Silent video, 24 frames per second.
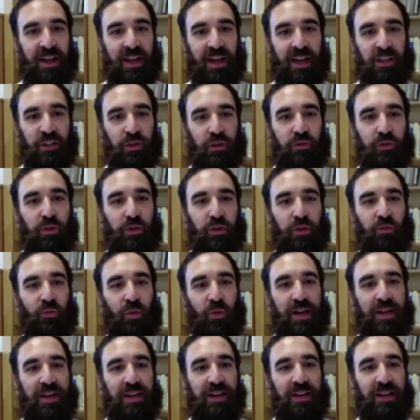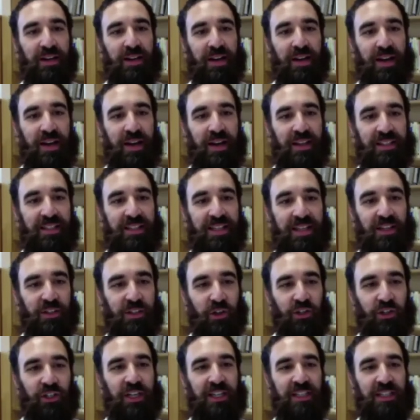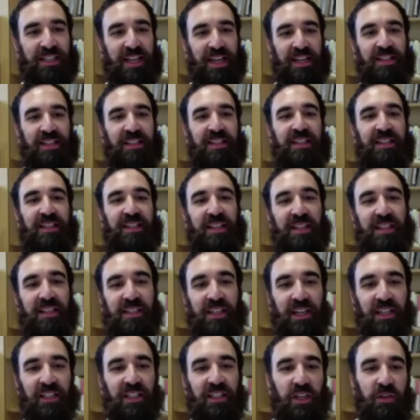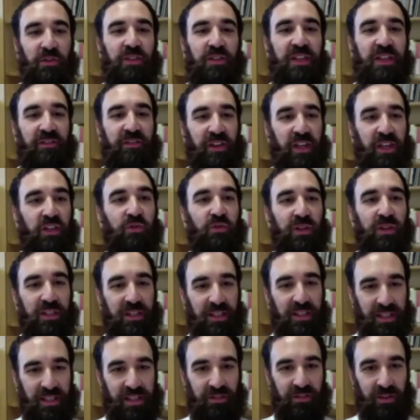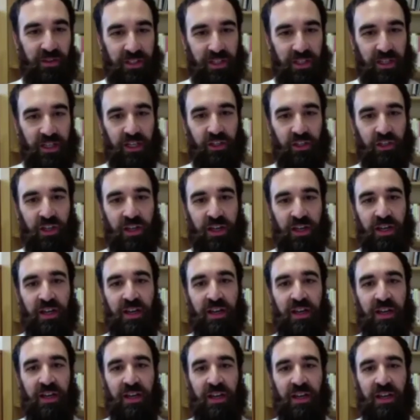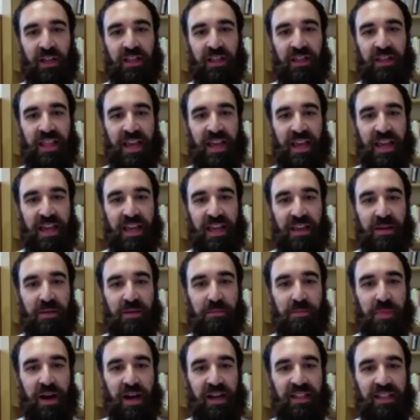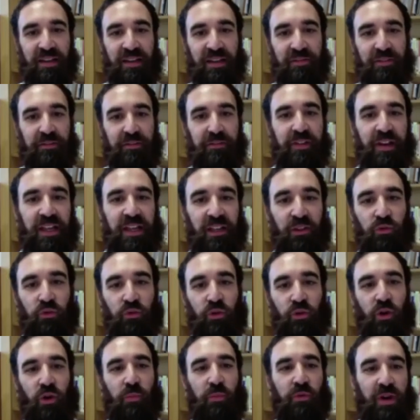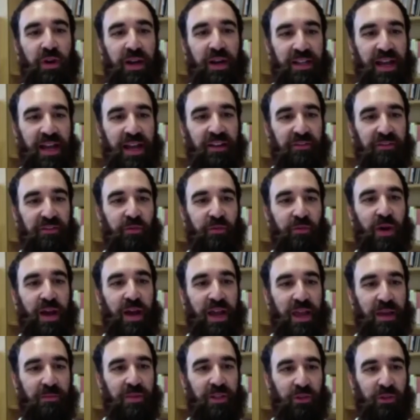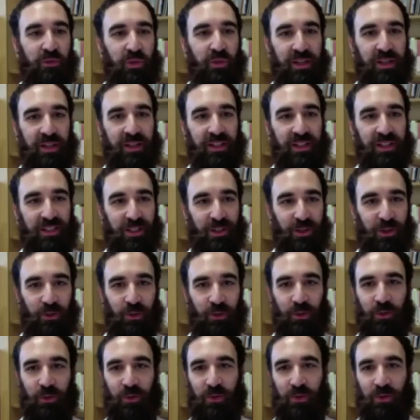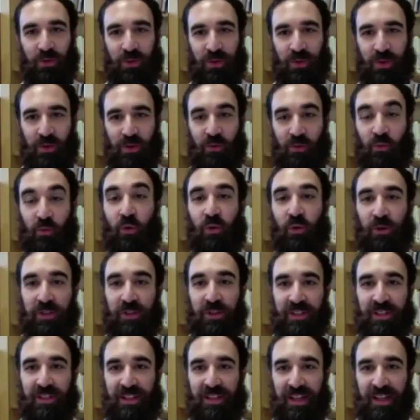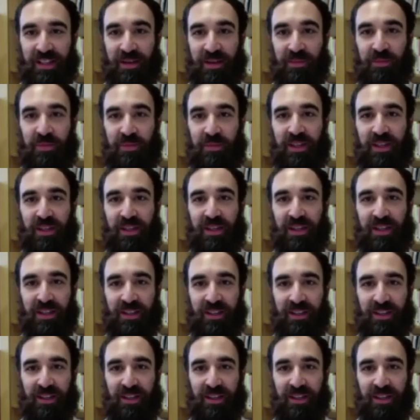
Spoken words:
So of course, when social scientists start using visuals in their research, they might have the feeling to operate halfway between these two words that appear